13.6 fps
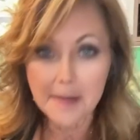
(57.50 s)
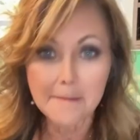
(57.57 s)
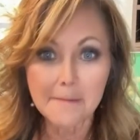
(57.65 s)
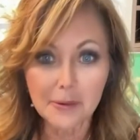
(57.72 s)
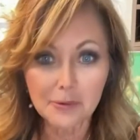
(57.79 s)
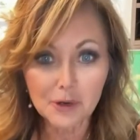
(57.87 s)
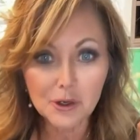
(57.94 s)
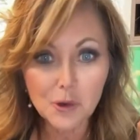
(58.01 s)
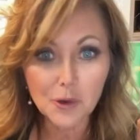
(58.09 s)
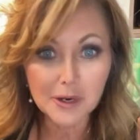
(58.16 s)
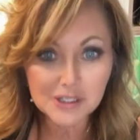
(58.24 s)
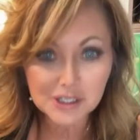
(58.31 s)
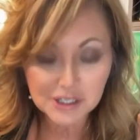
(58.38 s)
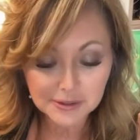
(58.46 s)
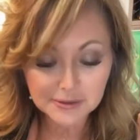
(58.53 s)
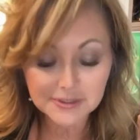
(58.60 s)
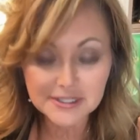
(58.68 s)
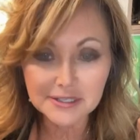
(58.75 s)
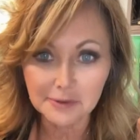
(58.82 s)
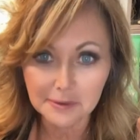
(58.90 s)
But we're going to
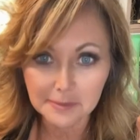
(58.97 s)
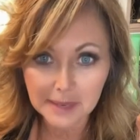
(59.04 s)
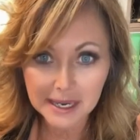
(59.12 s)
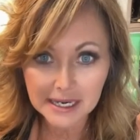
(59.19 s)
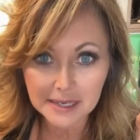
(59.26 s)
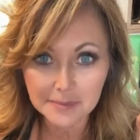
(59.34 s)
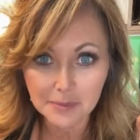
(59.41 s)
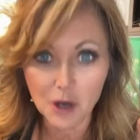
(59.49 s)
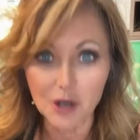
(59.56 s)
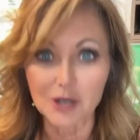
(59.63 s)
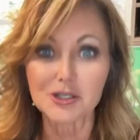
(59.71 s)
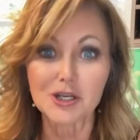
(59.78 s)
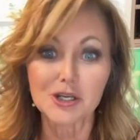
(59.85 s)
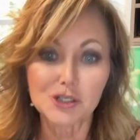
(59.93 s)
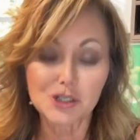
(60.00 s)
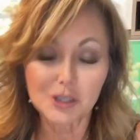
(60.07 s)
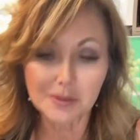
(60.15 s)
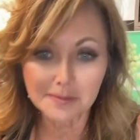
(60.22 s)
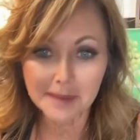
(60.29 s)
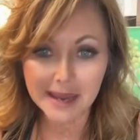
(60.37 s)
use the remaining part to
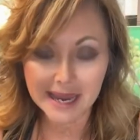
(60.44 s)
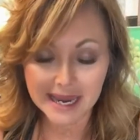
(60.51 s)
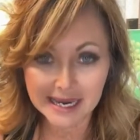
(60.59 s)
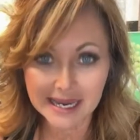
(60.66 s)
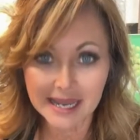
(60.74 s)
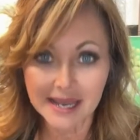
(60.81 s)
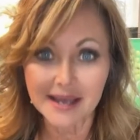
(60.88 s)
make